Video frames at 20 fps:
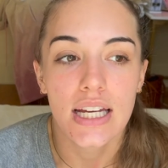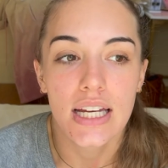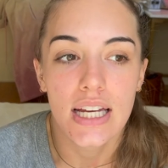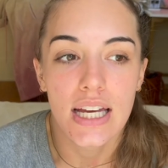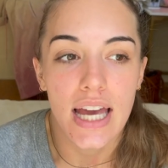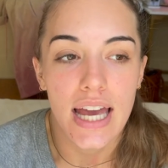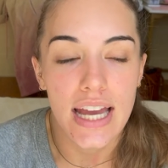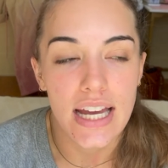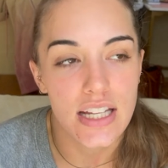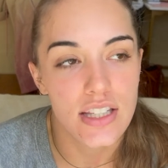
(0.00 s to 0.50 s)

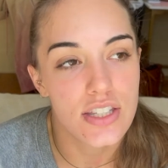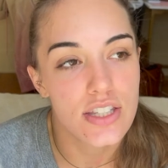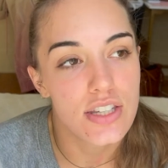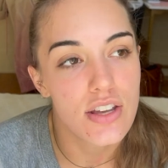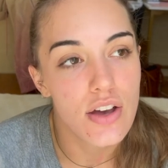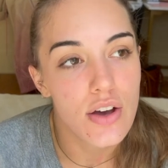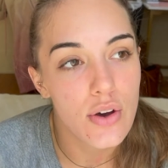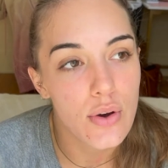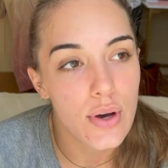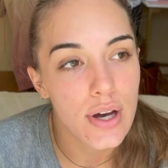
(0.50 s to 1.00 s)
And
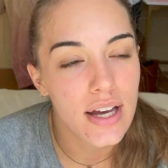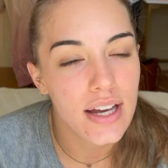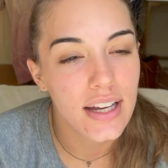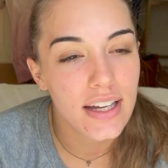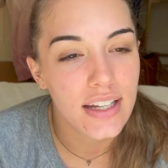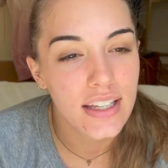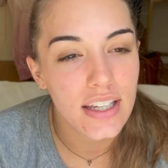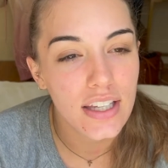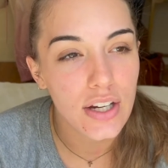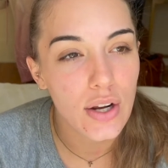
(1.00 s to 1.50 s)
so,
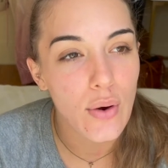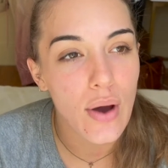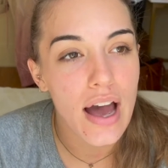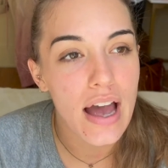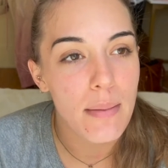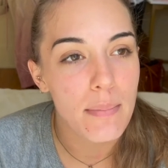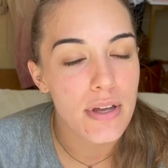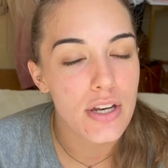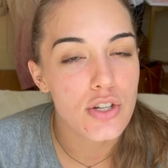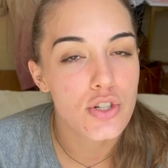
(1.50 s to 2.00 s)

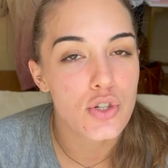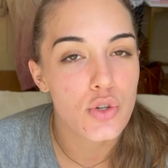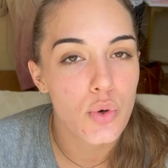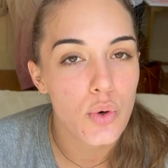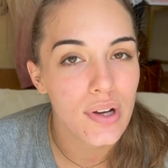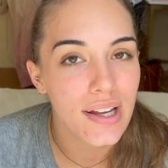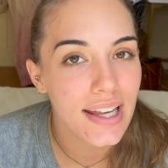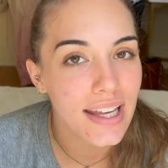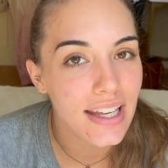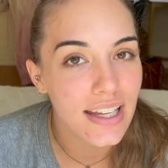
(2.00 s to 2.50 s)
I'm
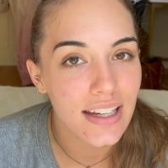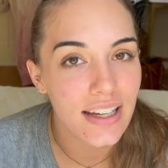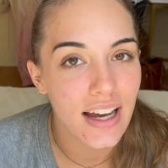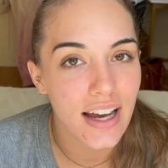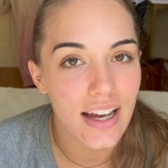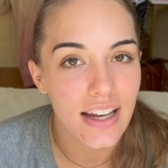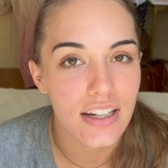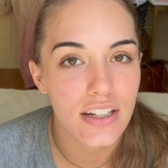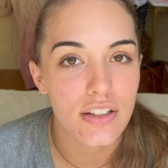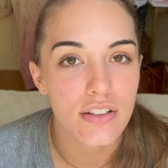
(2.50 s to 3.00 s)
enjoying
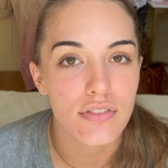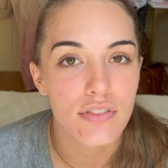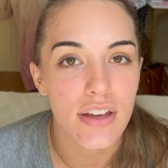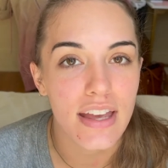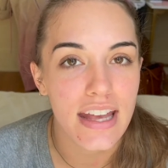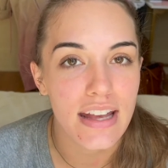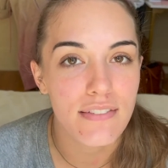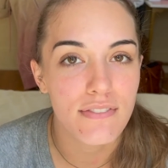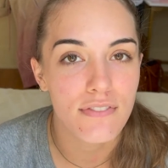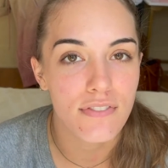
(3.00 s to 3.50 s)
kind of
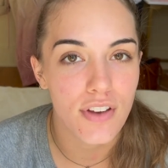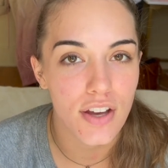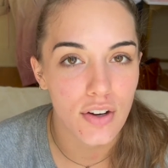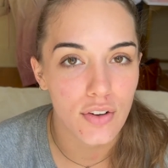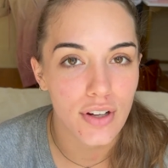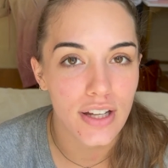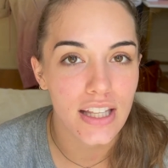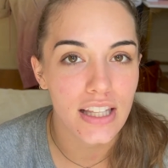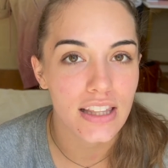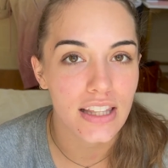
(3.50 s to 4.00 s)
a
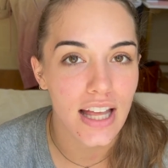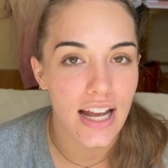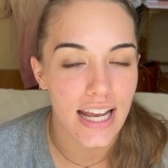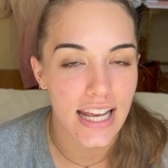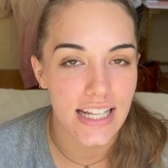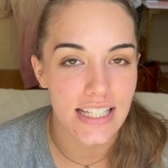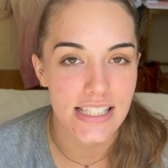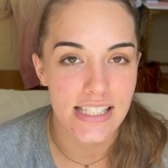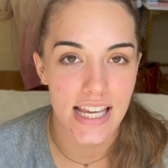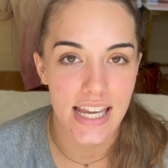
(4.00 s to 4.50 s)
very light,